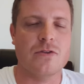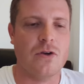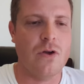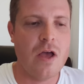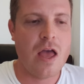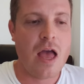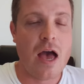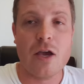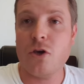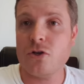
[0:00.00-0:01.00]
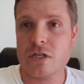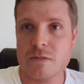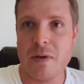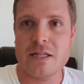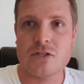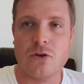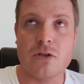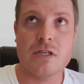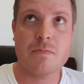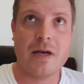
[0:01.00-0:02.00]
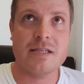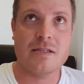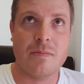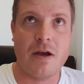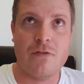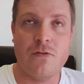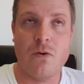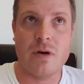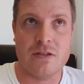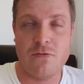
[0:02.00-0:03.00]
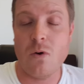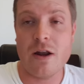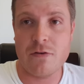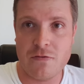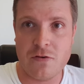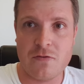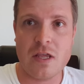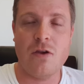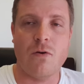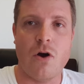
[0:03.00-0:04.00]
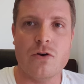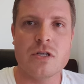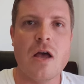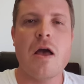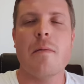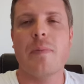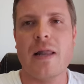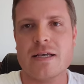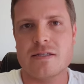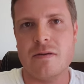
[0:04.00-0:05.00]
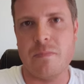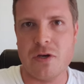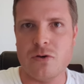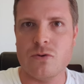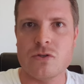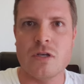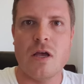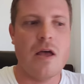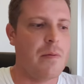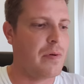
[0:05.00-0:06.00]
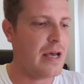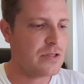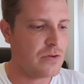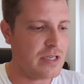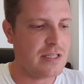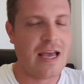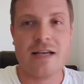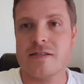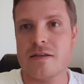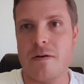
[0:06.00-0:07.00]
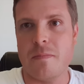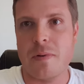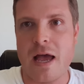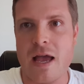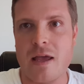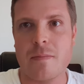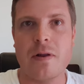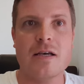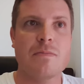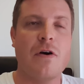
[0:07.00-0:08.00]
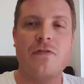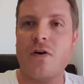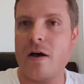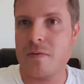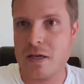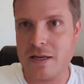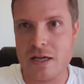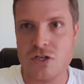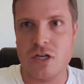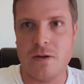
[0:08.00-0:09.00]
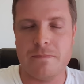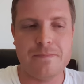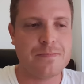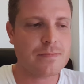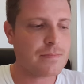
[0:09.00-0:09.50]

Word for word: So a huge expense too. This place is about four, it's 450 euros plus the bills, plus all these taxes I'm paying, plus my fiber connection.